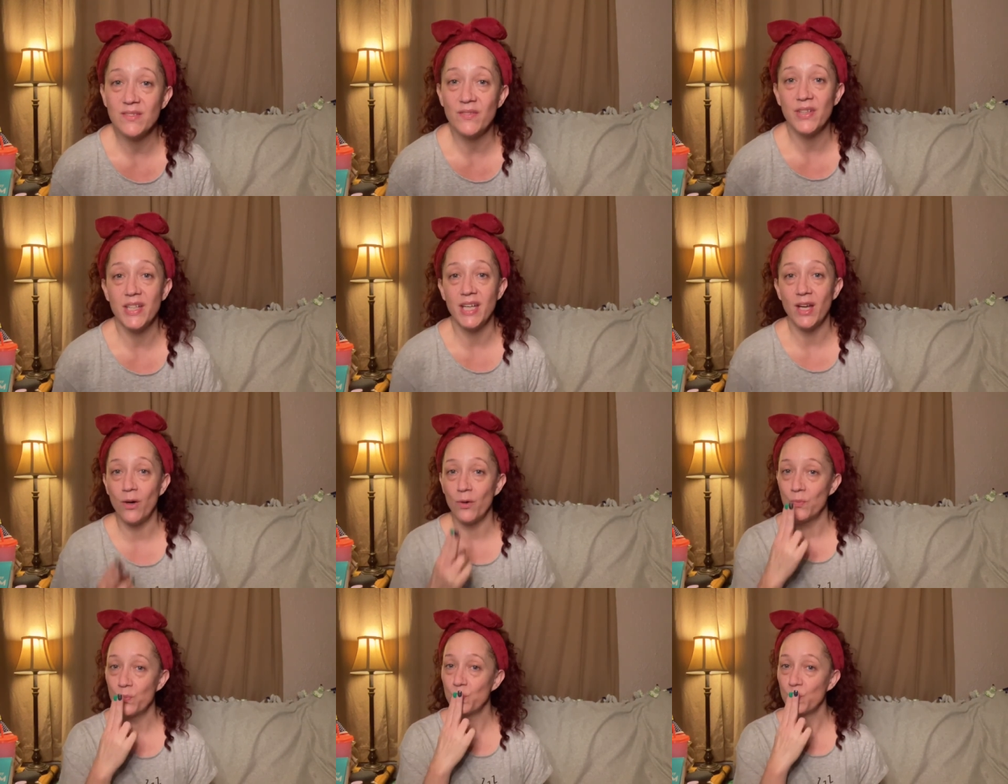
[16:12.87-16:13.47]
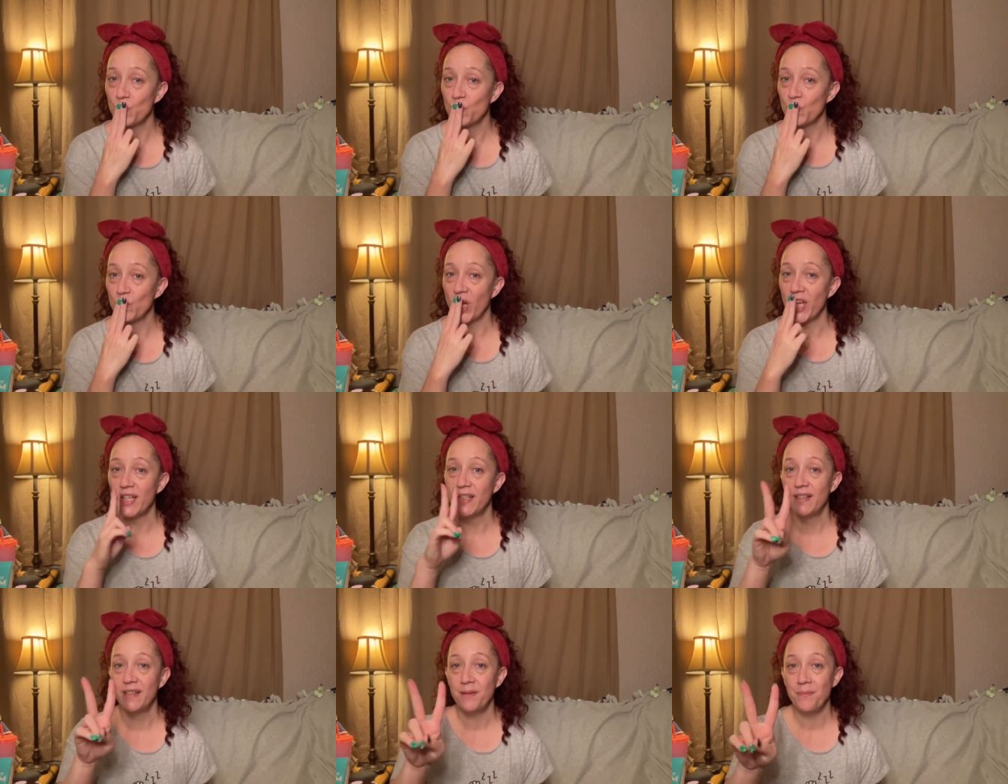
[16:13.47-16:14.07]
video.
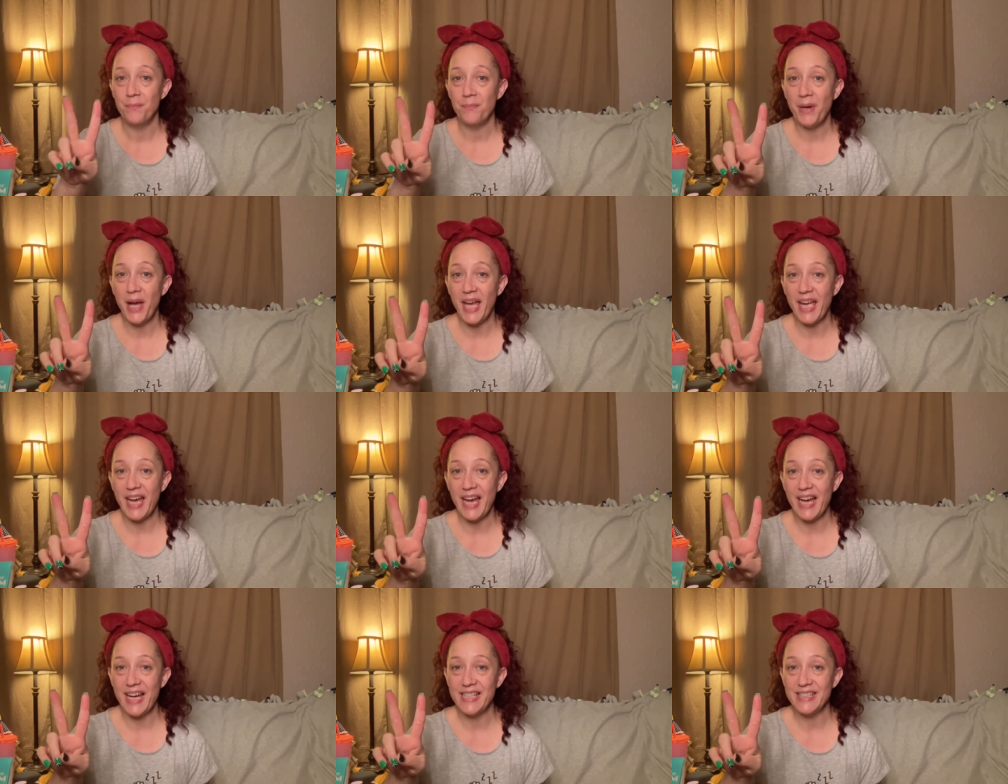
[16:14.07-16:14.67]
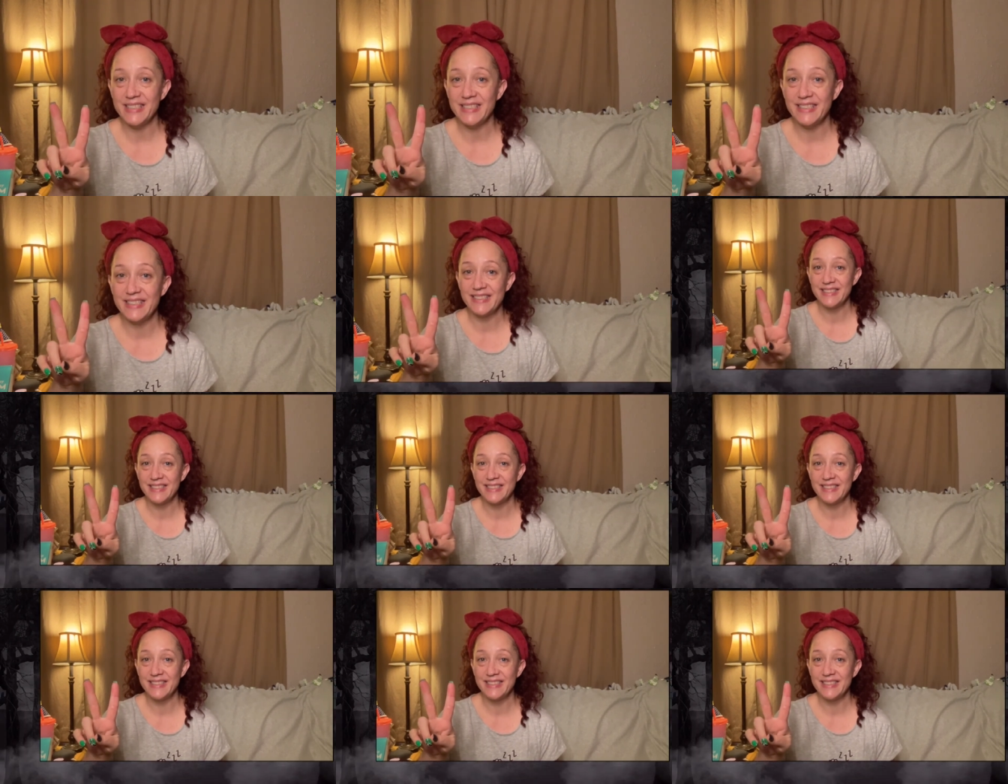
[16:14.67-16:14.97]
Bye, guys.